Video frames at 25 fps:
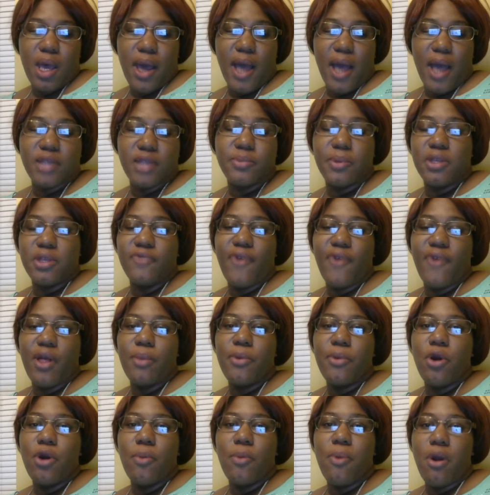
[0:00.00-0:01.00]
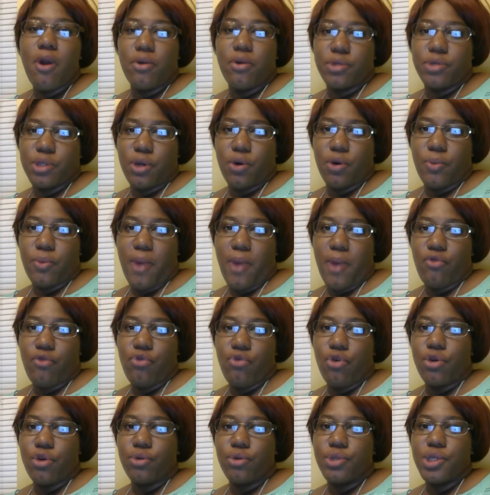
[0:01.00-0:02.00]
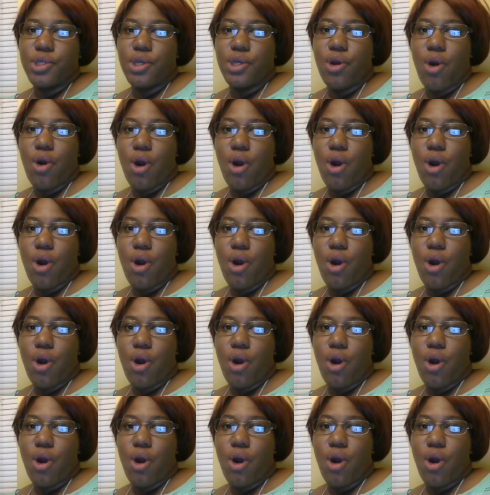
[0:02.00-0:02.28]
Guys, please follow me on Periscope at Royalty,